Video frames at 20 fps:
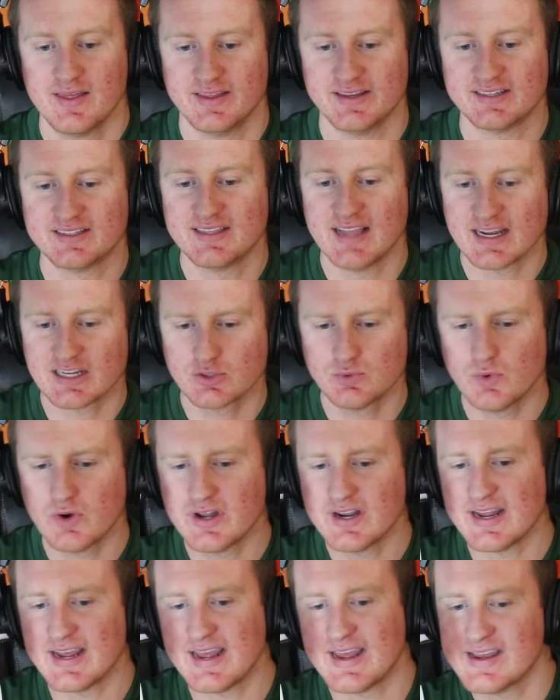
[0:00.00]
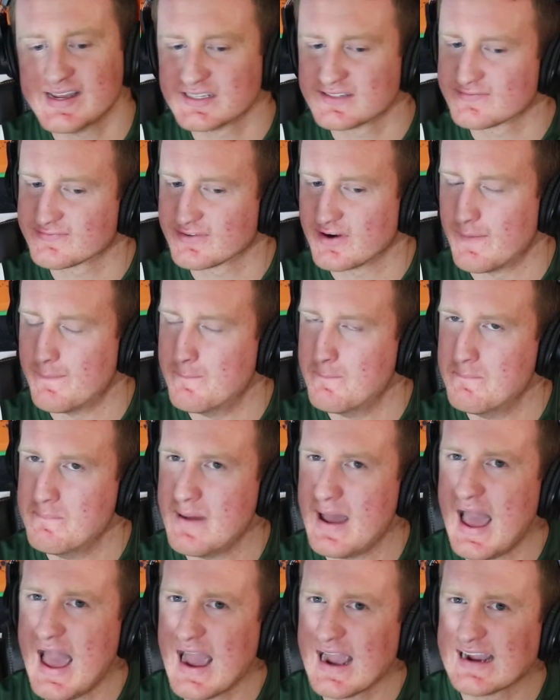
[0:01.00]
This next one is from
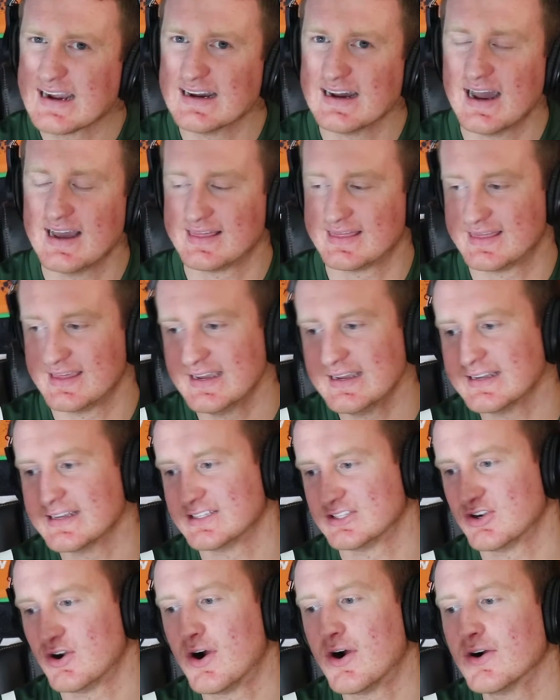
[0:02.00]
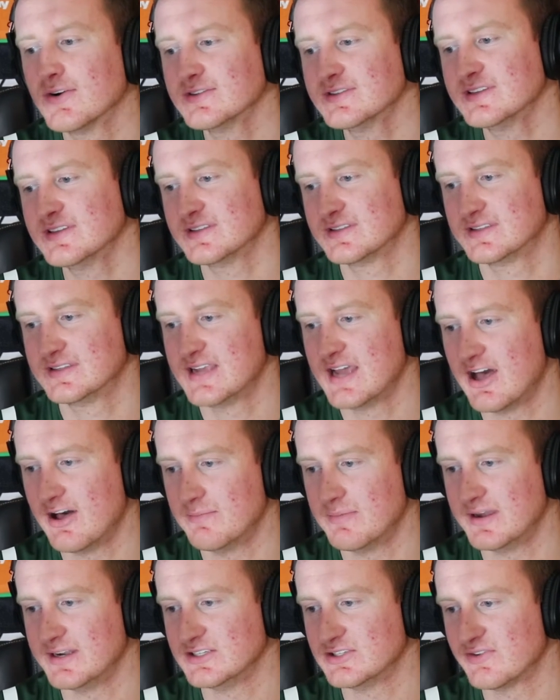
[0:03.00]
Mac. I think it's hard to
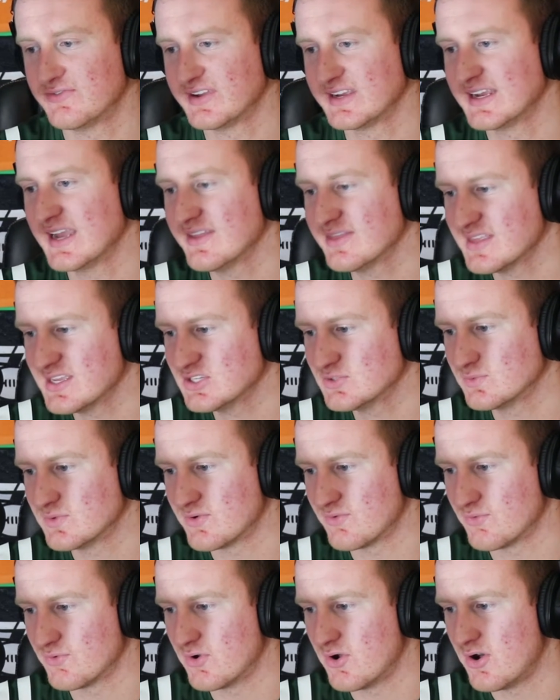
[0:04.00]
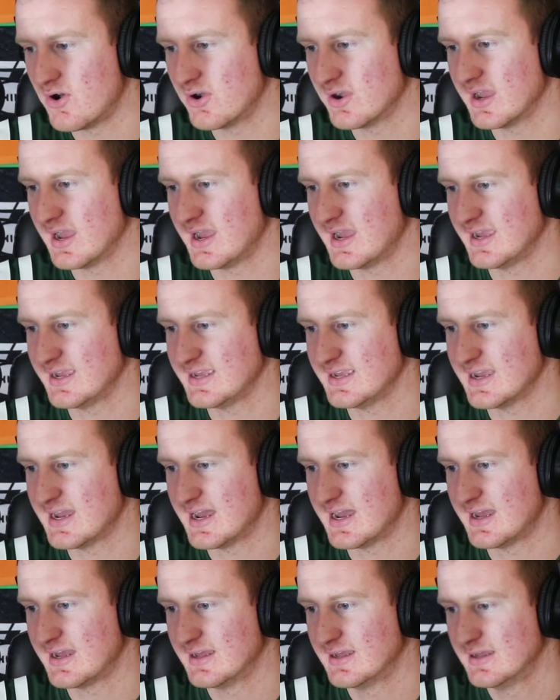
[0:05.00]
tell, buddy. So if I get this one wrong,
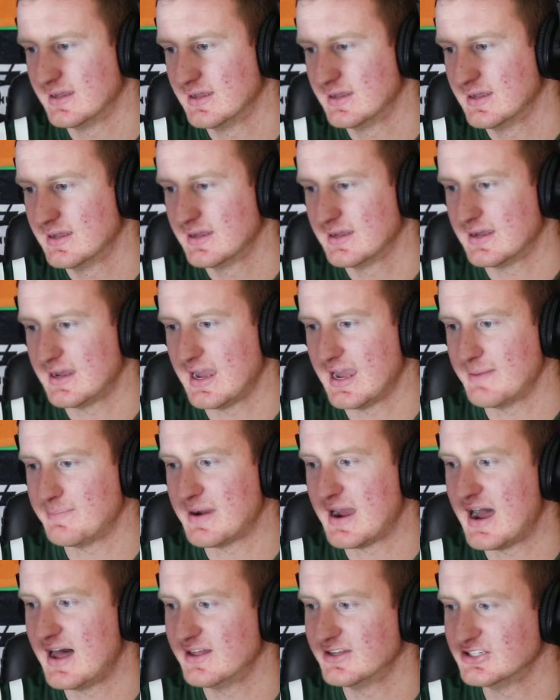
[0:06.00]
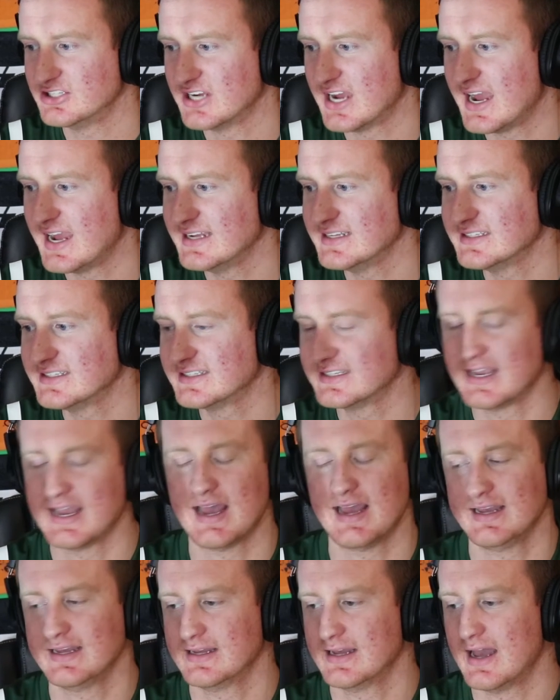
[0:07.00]
I apologize.
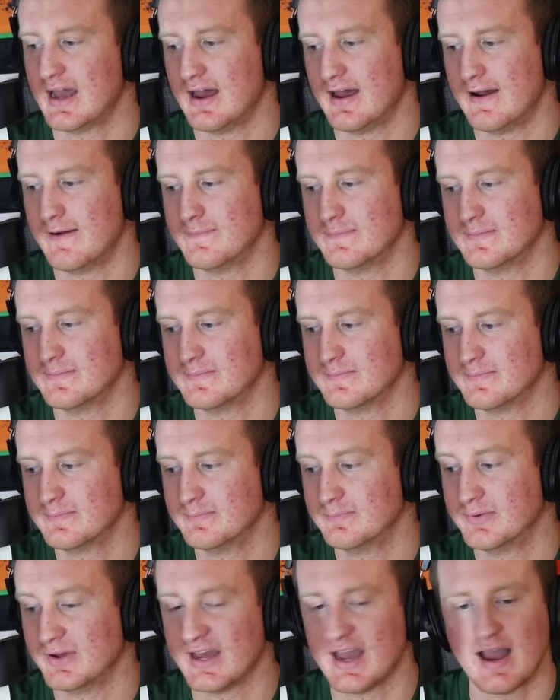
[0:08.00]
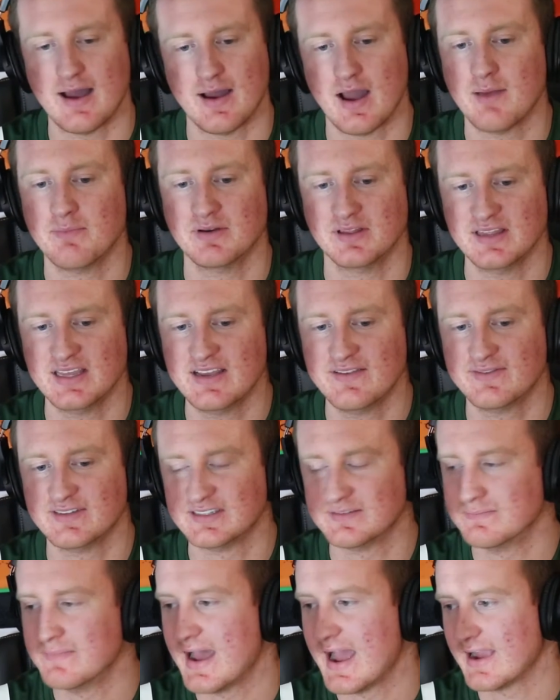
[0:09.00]
But I believe
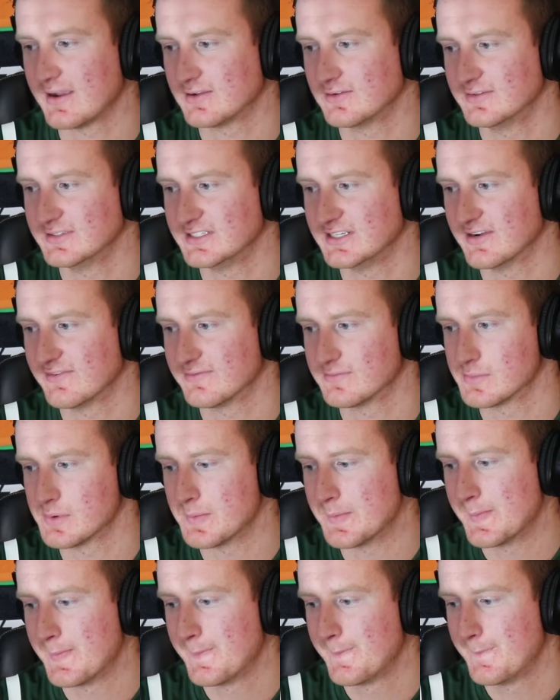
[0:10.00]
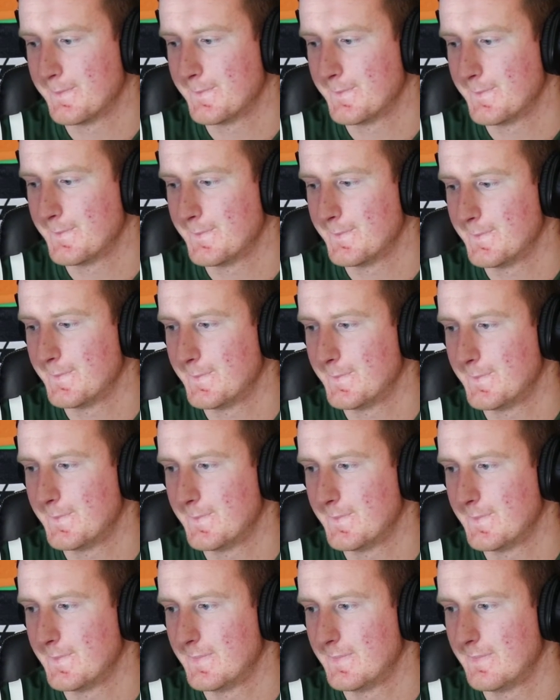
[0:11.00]
it's Mac. Let's hear from
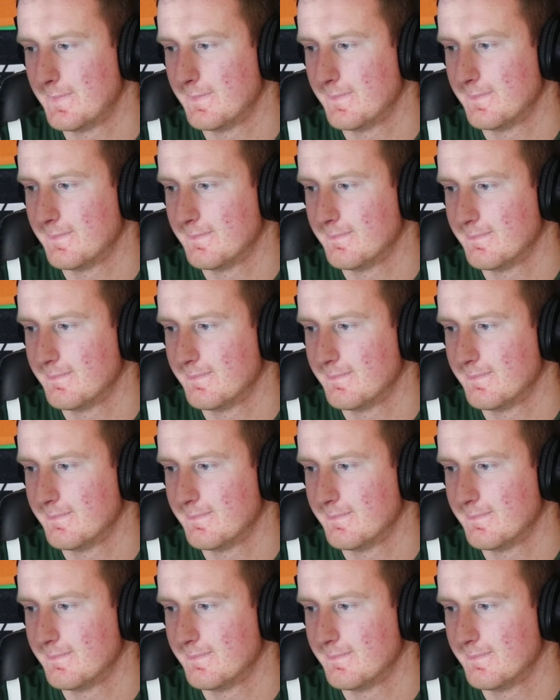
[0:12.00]
him.